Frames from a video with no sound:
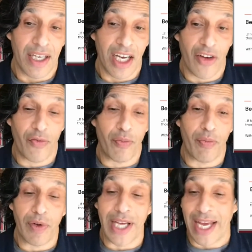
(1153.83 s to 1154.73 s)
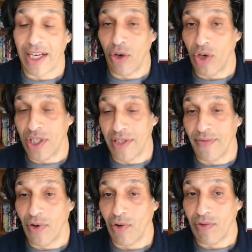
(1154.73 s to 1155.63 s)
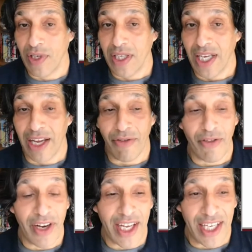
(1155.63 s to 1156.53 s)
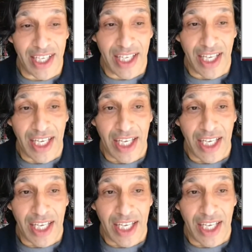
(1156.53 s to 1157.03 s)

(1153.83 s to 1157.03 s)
of getting lawyers involved. It really